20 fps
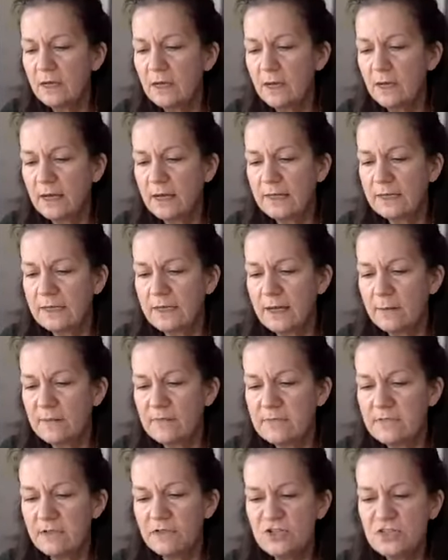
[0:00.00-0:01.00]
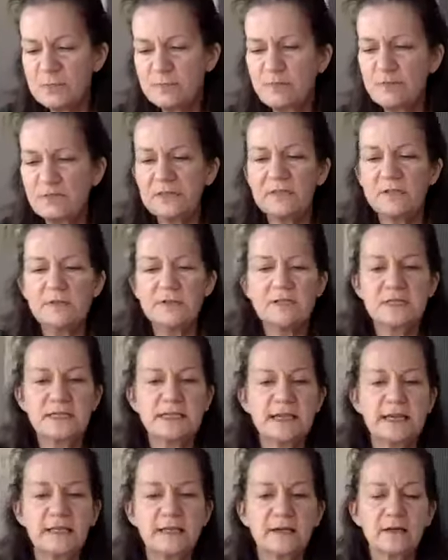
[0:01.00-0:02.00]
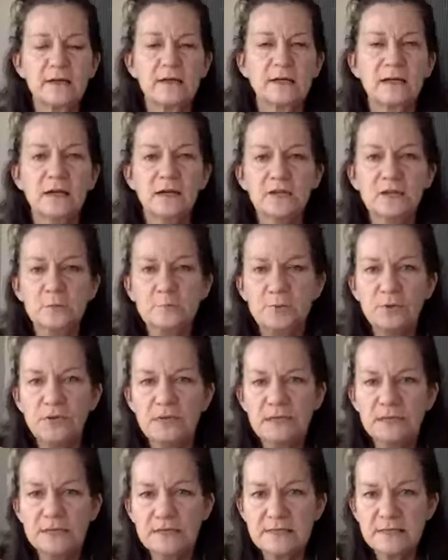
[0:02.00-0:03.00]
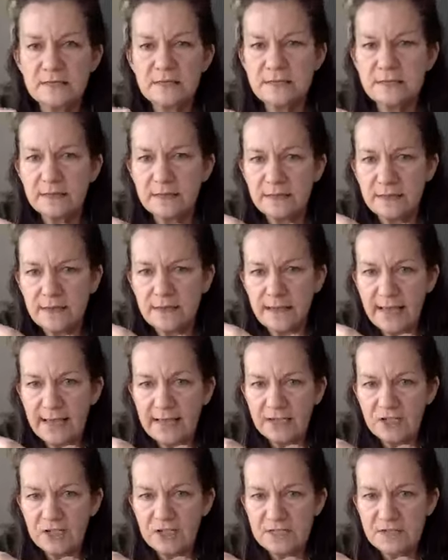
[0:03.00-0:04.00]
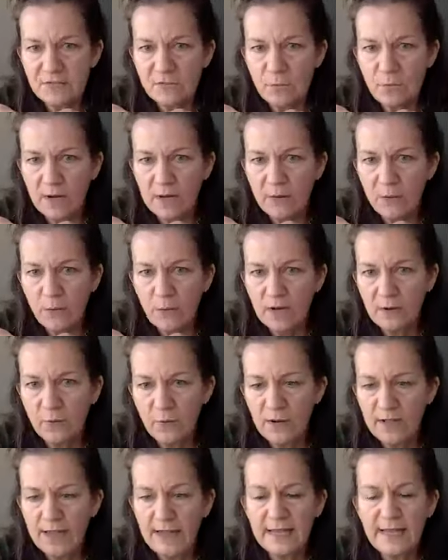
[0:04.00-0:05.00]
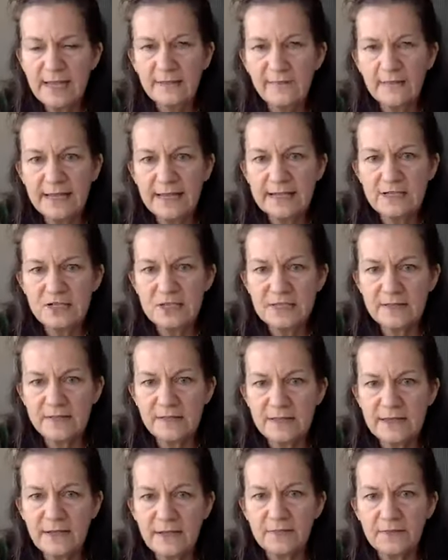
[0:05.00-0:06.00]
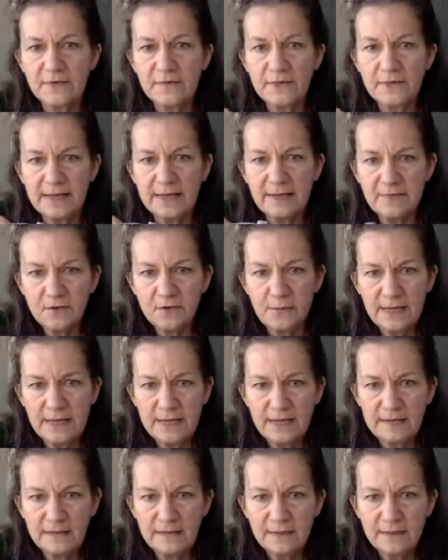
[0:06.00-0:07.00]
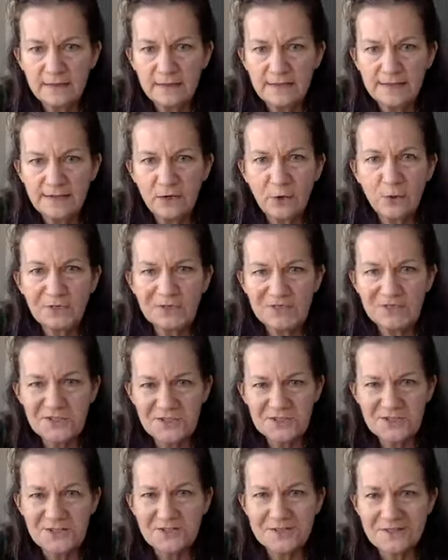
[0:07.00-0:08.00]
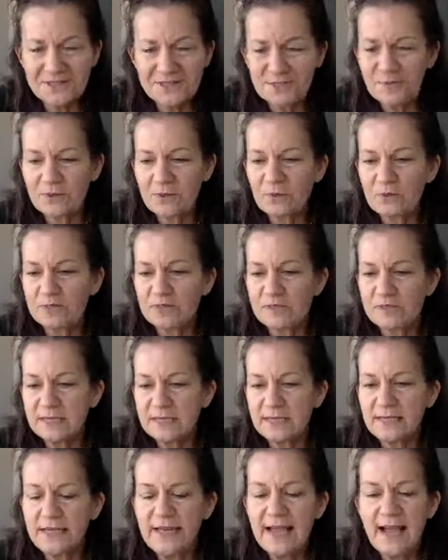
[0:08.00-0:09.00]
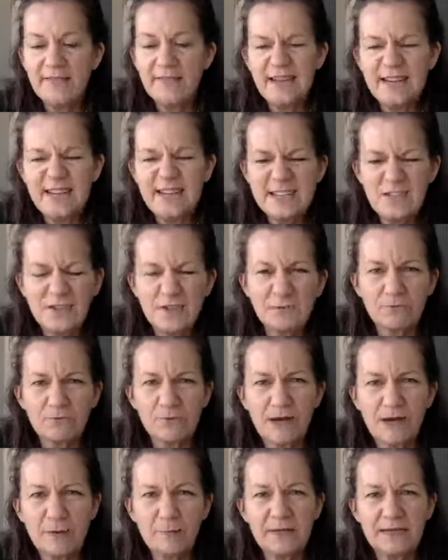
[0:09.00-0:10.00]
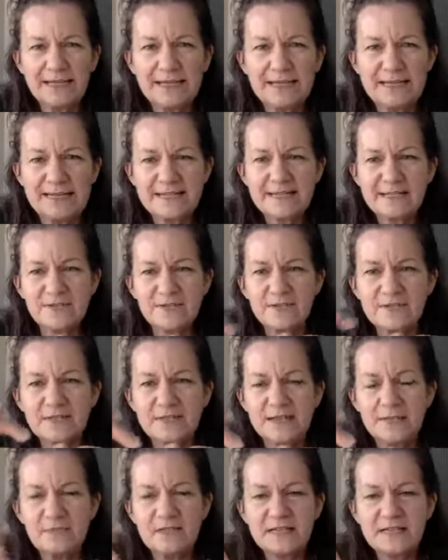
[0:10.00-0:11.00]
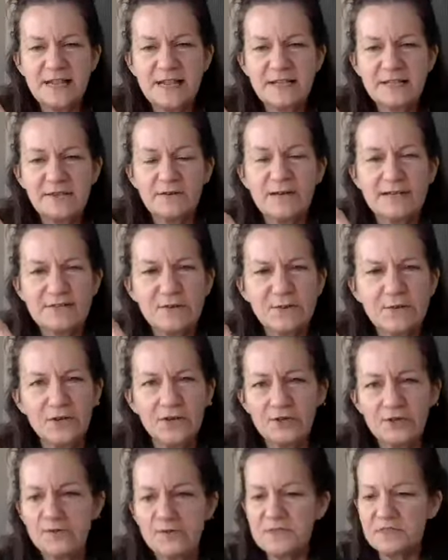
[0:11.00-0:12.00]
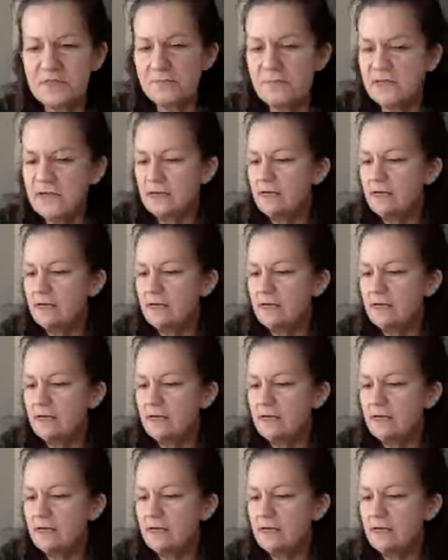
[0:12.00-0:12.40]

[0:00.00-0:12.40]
lined up. So just put those together. You put the edges of one way and the edges of the other way, A lot of quilters do this with quilting. And then you sort of rub and kiss those seams together. It sort of holds them